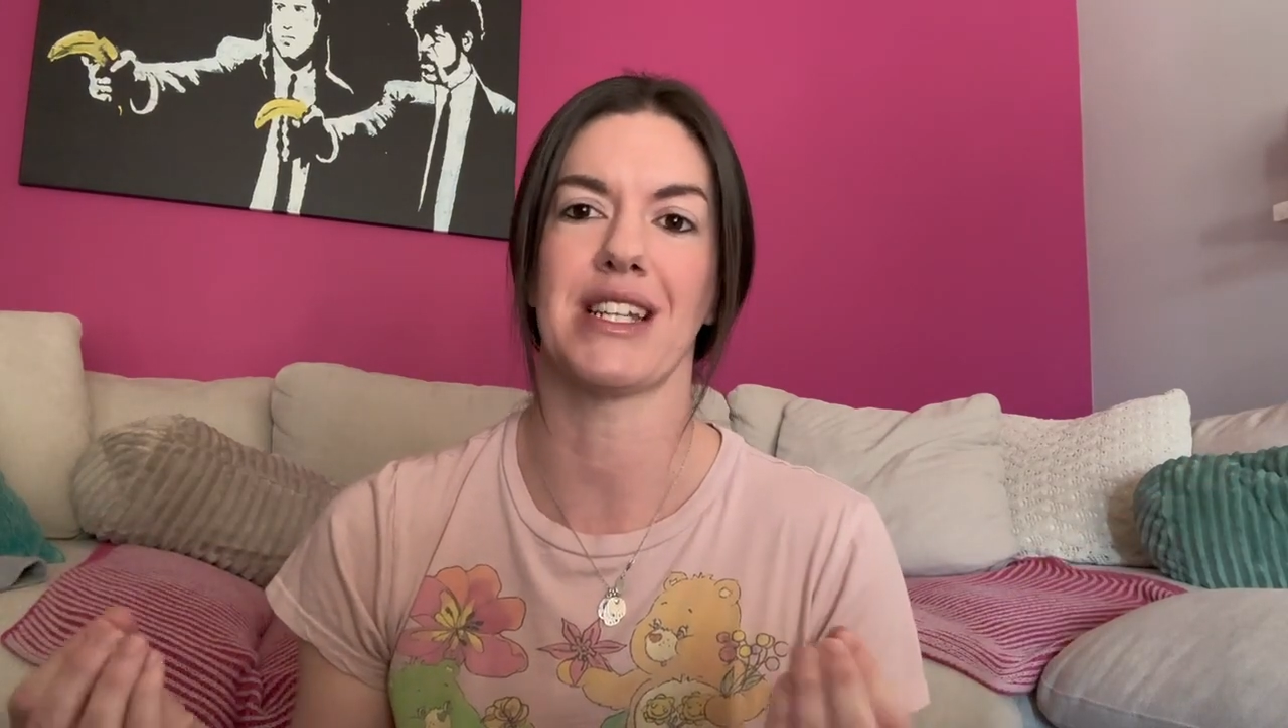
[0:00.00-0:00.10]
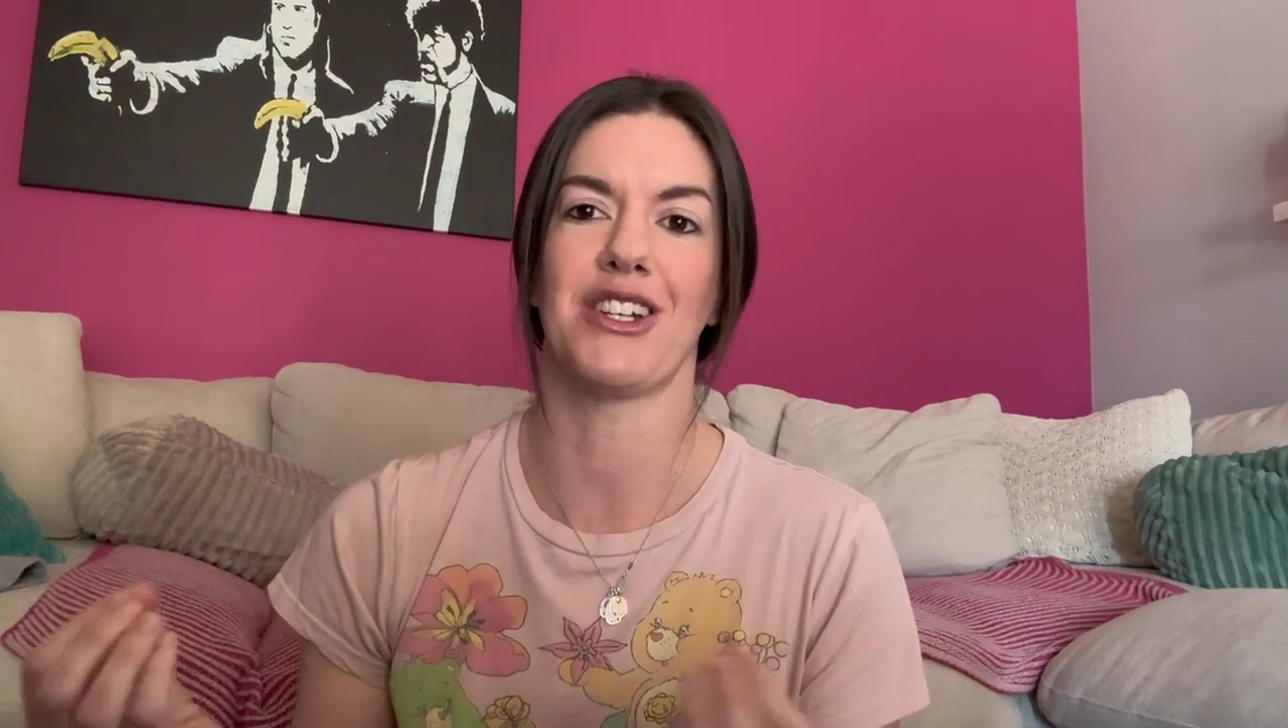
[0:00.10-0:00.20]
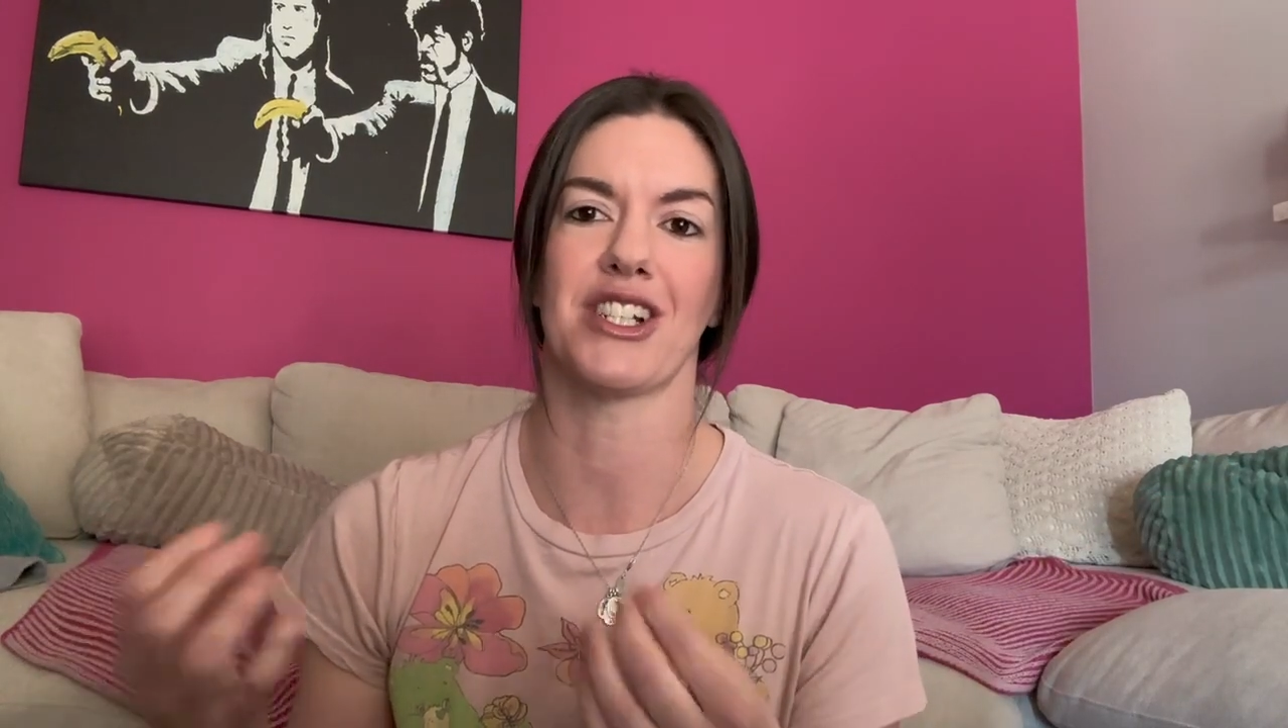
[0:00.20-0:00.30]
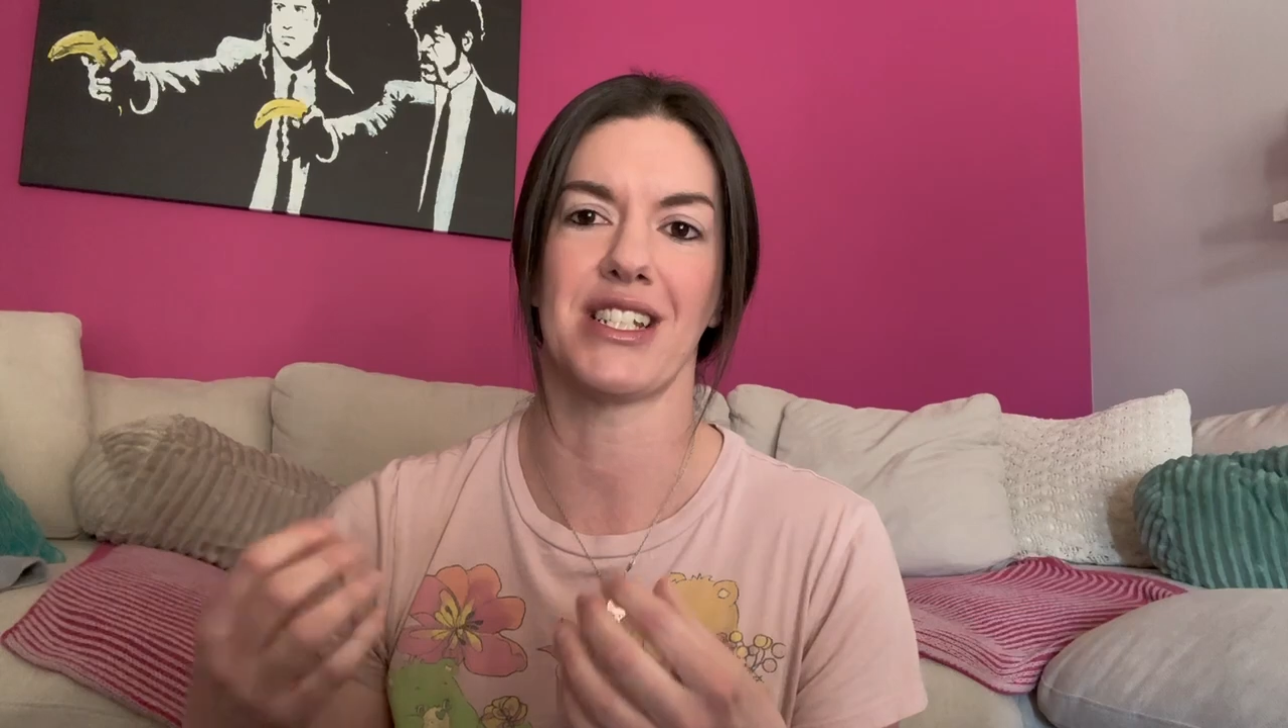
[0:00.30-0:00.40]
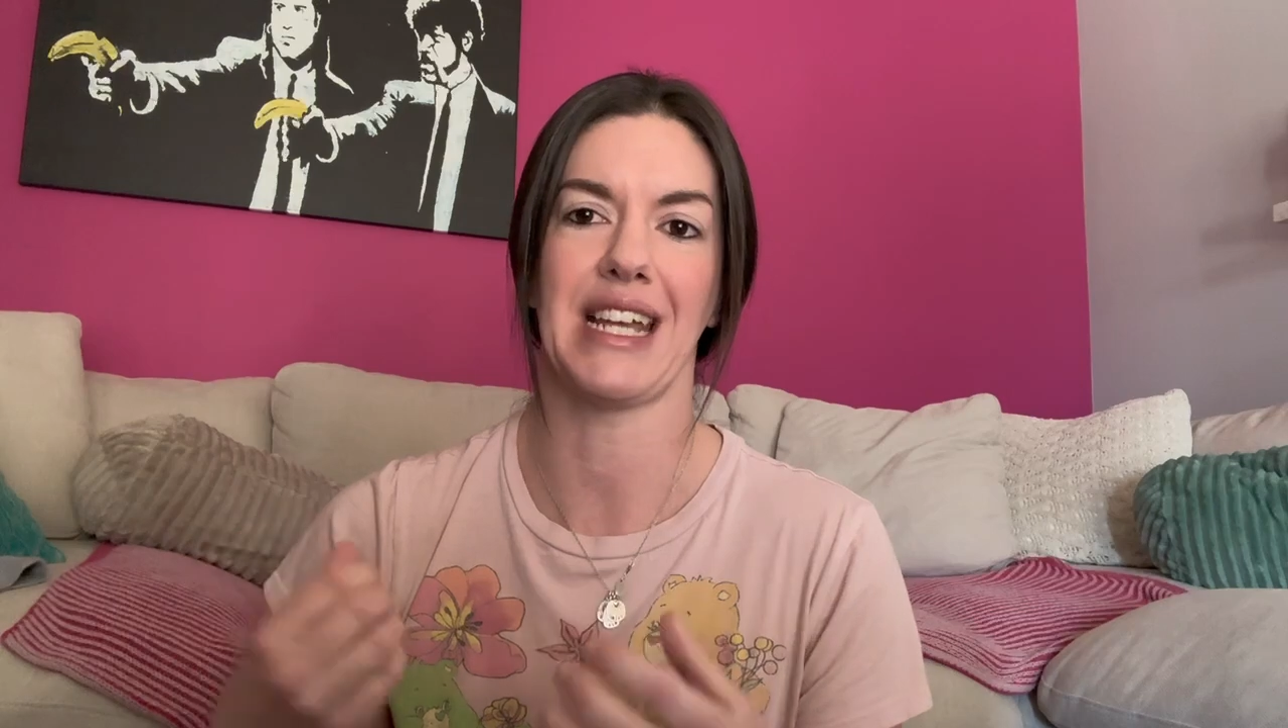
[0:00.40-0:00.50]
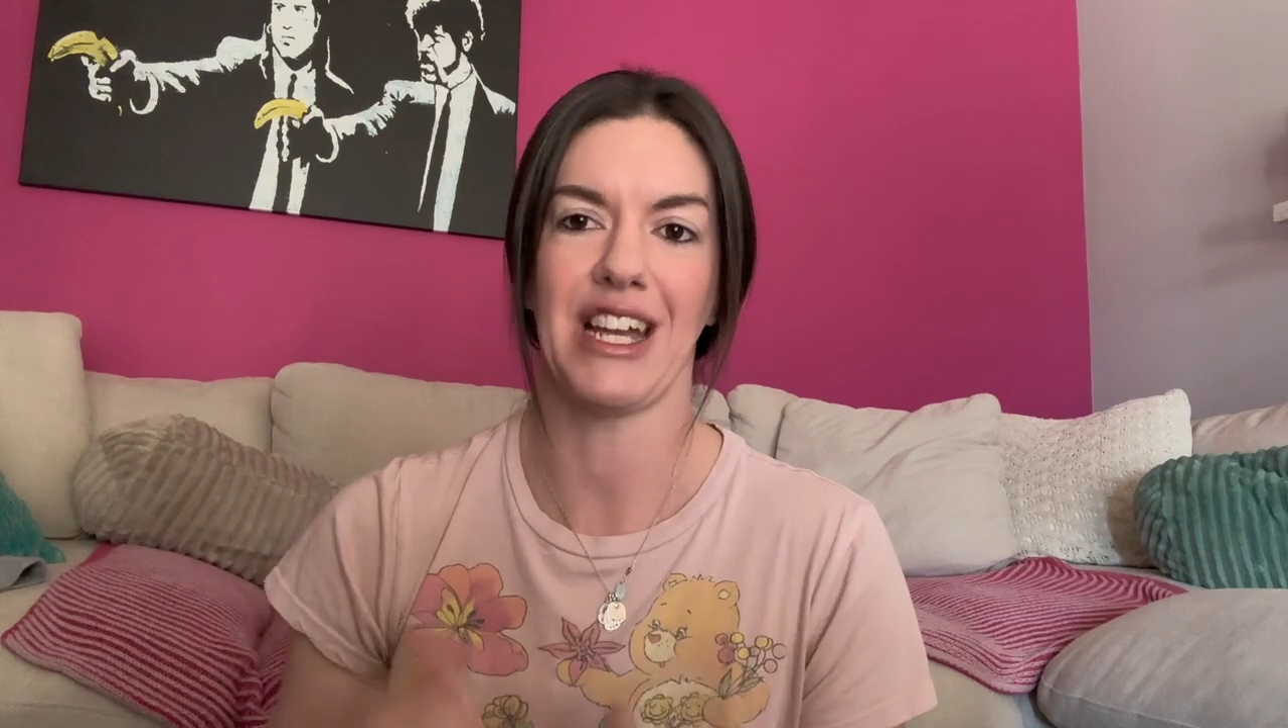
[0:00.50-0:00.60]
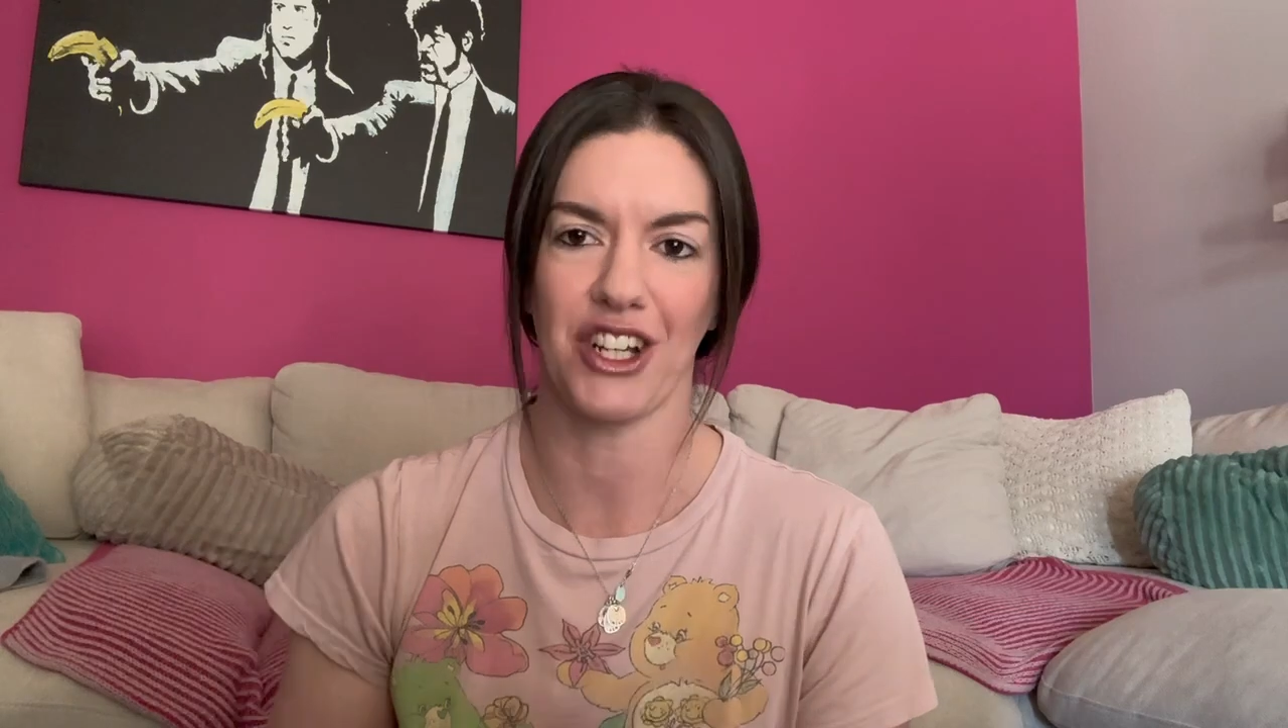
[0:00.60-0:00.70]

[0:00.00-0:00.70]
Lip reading: understand